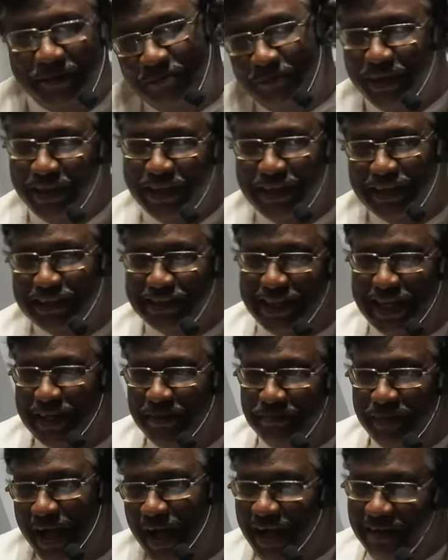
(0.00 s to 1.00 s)
many a
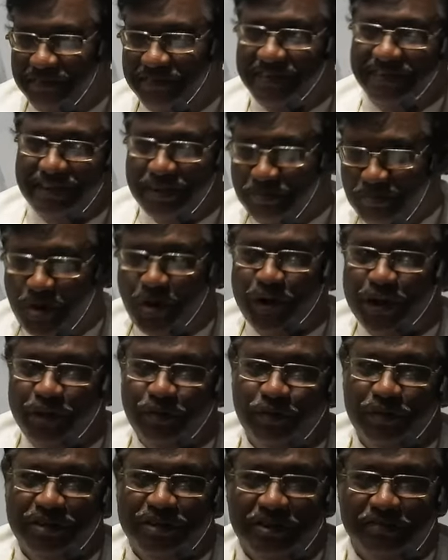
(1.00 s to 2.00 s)
time after the morning
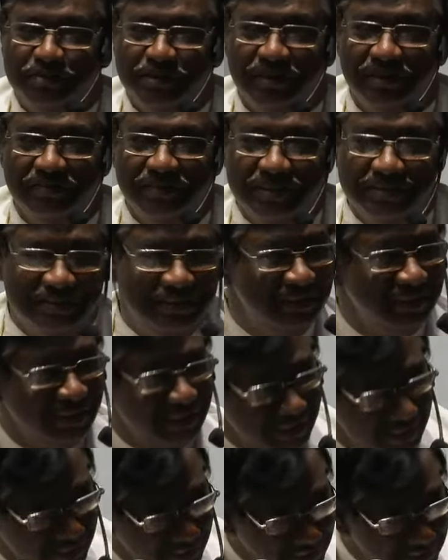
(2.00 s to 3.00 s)
worship service,
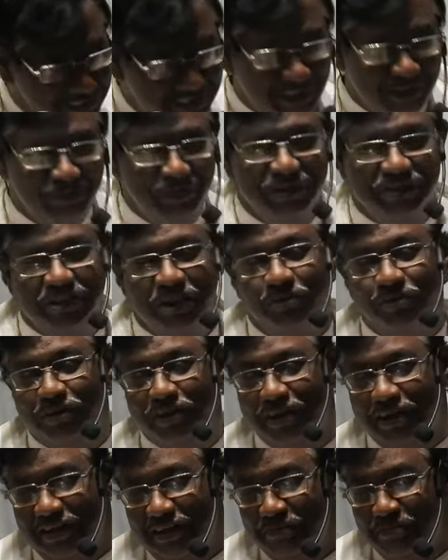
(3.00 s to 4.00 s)
they'll be
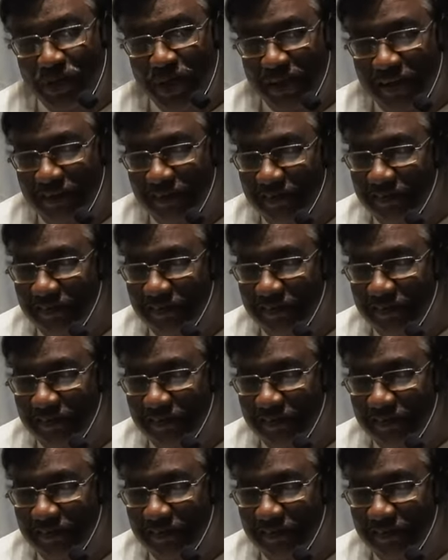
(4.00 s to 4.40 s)
shouting at me.